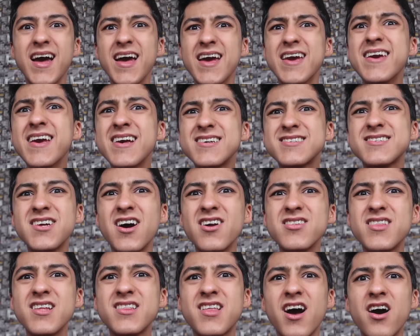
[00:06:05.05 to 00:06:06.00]
He
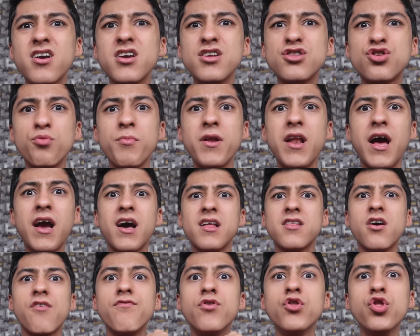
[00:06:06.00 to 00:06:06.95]
started talking to me like
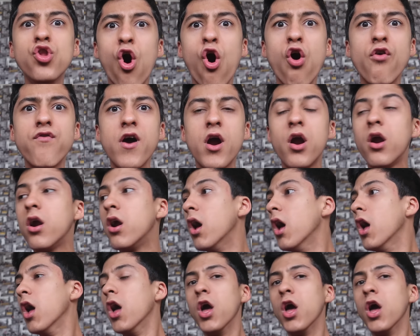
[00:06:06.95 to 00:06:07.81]
out of nowhere!